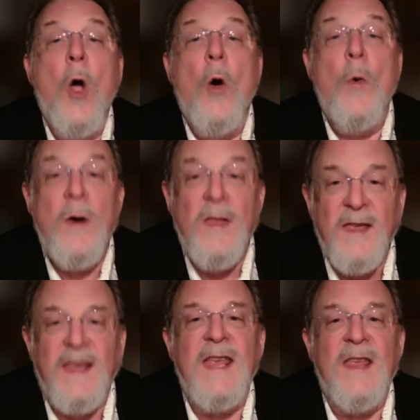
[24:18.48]
What are the
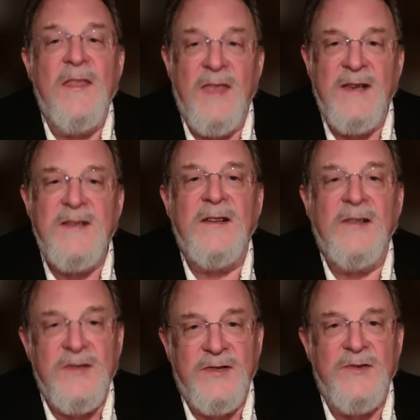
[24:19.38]
key things our
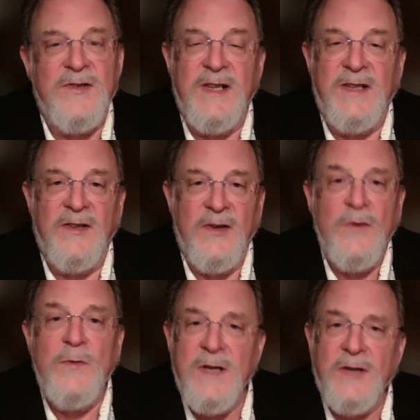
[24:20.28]
listeners need to
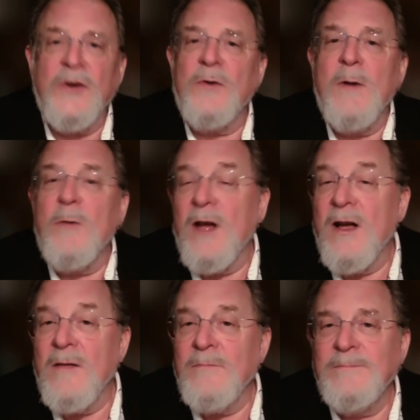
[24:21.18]
know, Dr.
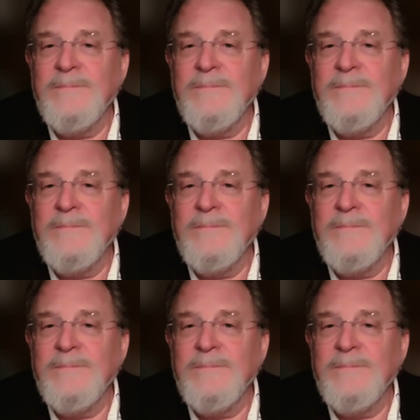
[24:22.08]
Gray-Roncal?